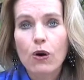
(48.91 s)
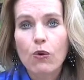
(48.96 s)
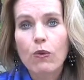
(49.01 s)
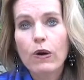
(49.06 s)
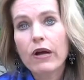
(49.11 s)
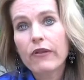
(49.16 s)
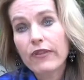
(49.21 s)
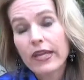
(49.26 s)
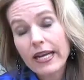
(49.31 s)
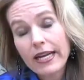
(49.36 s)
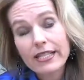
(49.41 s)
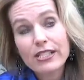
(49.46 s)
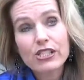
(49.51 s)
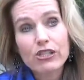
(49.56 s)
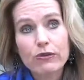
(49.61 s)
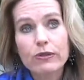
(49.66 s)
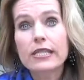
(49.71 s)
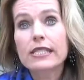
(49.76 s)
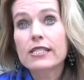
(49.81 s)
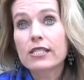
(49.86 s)
Well, the
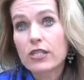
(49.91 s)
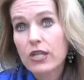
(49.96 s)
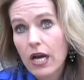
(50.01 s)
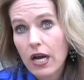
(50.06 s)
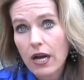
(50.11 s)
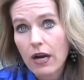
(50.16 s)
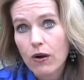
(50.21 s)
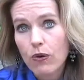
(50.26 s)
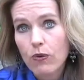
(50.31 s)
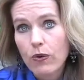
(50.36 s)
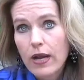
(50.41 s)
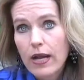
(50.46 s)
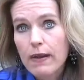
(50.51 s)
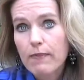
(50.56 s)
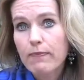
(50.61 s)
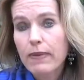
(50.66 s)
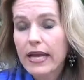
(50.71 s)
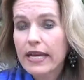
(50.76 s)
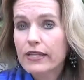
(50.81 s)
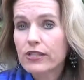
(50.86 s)
answer is no.
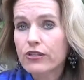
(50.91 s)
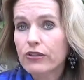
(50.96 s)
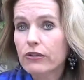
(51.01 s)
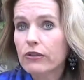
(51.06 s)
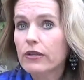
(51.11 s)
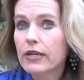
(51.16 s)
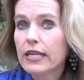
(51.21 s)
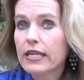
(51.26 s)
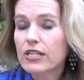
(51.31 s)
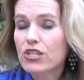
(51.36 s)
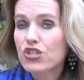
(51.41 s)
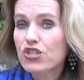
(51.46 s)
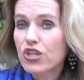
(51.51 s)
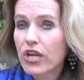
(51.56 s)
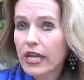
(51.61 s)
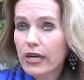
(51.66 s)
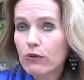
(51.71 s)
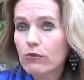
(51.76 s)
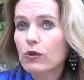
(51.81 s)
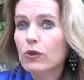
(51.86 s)
Banks are in
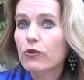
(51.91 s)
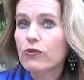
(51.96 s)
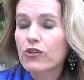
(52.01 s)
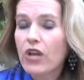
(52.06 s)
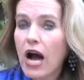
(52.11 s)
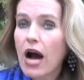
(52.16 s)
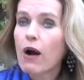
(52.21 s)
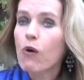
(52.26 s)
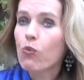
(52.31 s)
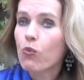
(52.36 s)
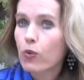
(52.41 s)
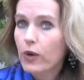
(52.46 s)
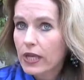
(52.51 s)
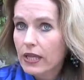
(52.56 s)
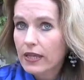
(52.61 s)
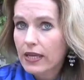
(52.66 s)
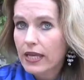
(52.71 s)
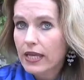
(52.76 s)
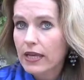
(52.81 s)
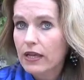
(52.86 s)
general not
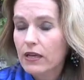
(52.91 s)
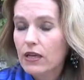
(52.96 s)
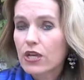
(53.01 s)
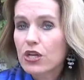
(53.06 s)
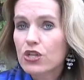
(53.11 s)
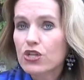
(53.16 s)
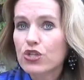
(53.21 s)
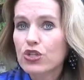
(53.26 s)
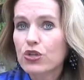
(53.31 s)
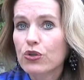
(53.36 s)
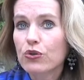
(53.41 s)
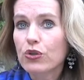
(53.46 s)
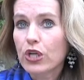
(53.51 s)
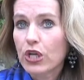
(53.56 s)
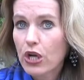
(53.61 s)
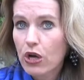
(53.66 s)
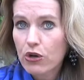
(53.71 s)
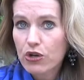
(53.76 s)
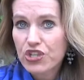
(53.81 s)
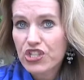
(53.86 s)
willing to
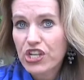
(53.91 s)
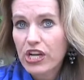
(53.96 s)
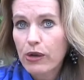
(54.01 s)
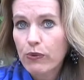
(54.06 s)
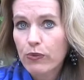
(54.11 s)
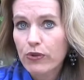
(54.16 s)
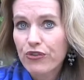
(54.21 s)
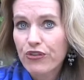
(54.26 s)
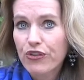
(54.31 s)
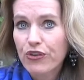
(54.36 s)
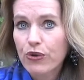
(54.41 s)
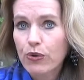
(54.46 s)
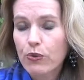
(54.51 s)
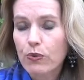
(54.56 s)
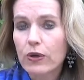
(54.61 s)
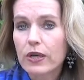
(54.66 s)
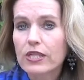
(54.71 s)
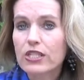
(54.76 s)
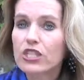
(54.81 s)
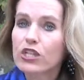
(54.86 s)
negotiate with you
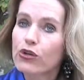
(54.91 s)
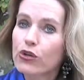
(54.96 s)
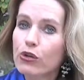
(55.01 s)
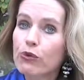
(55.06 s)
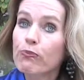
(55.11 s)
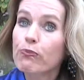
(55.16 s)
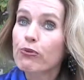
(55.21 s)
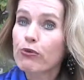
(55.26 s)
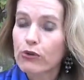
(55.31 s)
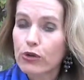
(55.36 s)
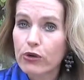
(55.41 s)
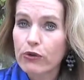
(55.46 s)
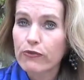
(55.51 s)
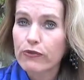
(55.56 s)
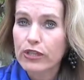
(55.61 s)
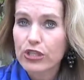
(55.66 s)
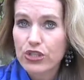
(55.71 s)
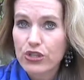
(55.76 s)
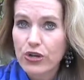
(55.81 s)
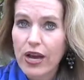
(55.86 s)
until you
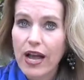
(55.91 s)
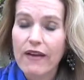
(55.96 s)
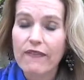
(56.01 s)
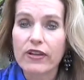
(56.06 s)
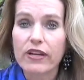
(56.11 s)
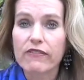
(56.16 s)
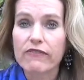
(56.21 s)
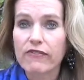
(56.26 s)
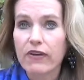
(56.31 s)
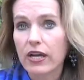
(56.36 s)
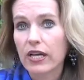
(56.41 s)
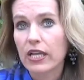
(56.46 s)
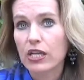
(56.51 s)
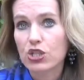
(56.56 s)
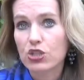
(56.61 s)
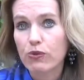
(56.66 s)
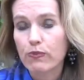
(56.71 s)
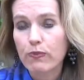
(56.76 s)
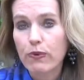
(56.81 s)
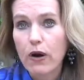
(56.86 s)
prove that you're having a
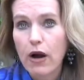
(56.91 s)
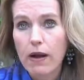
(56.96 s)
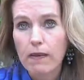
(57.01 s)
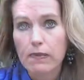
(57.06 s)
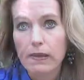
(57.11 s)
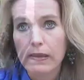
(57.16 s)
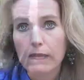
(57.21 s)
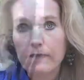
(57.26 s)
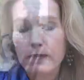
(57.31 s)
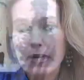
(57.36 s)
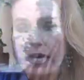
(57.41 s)
financial problem.